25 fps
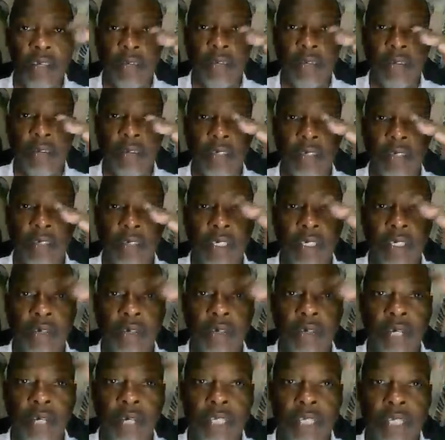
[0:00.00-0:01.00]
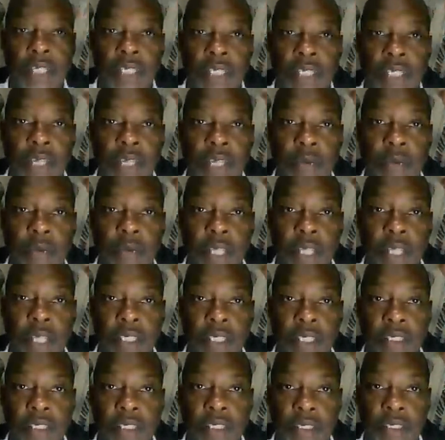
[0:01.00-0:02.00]
things are kind of
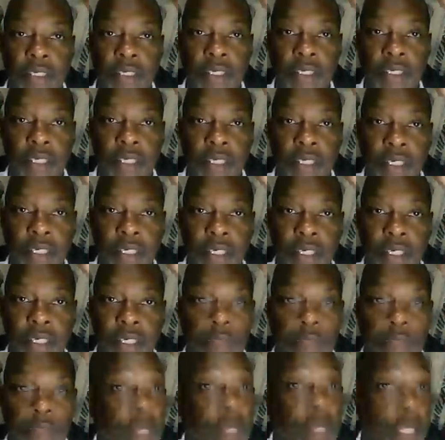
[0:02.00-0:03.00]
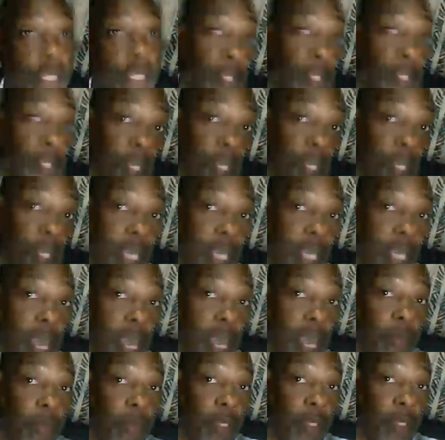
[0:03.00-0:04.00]
going in this direction.
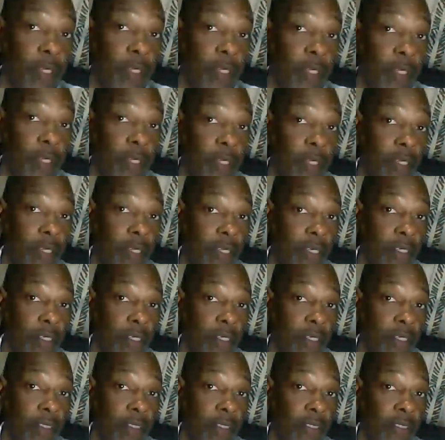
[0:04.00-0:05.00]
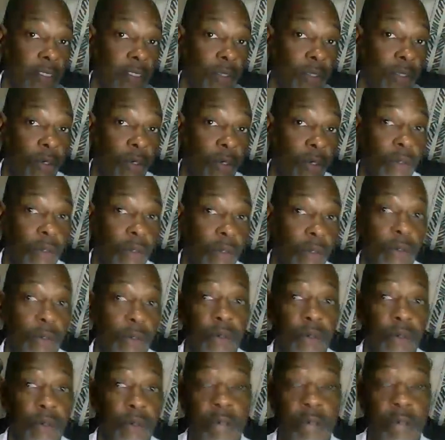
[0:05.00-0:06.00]
But anything can happen.
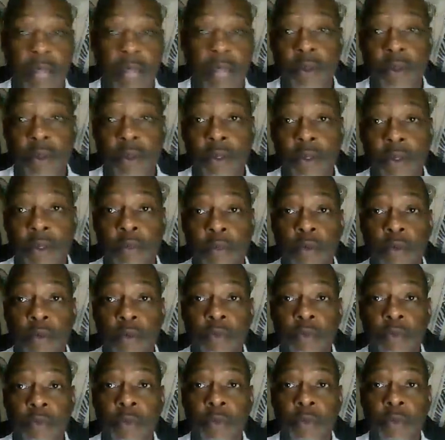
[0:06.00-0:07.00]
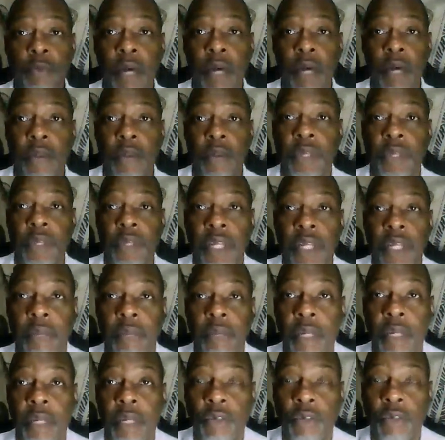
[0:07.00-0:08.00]
So I know
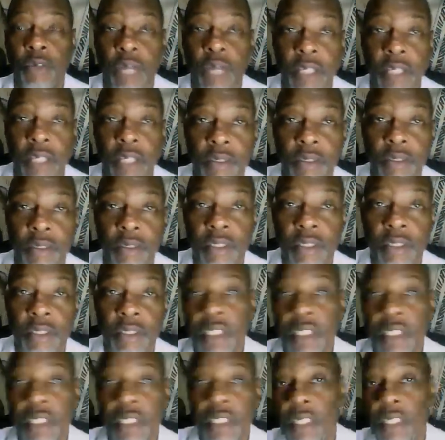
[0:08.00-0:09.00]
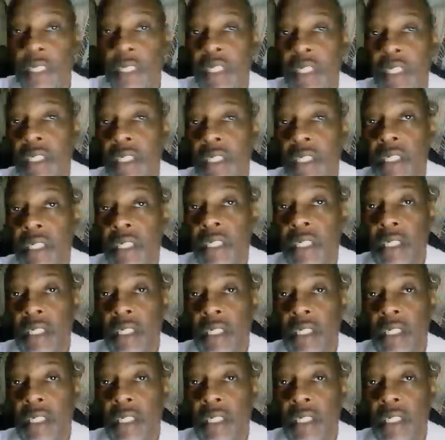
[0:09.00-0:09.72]
there are people out there that may try